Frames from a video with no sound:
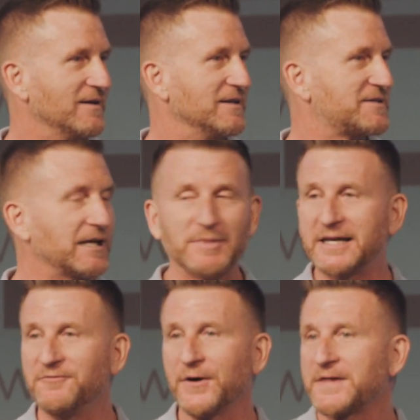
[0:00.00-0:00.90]
It seemed
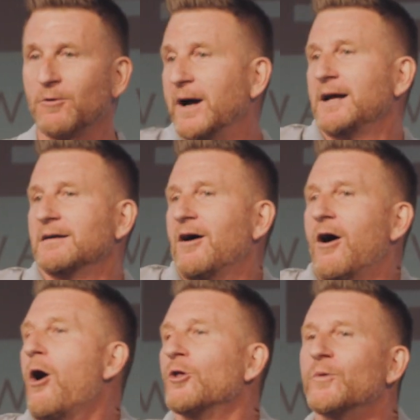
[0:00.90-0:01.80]
like he felt that way
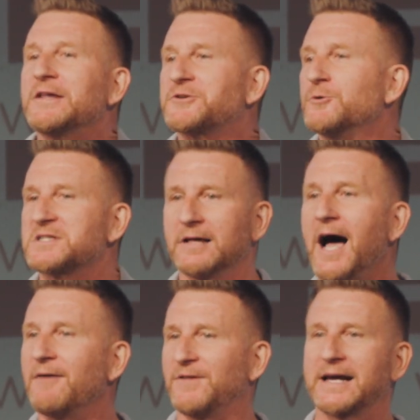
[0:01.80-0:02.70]
all the way through his life.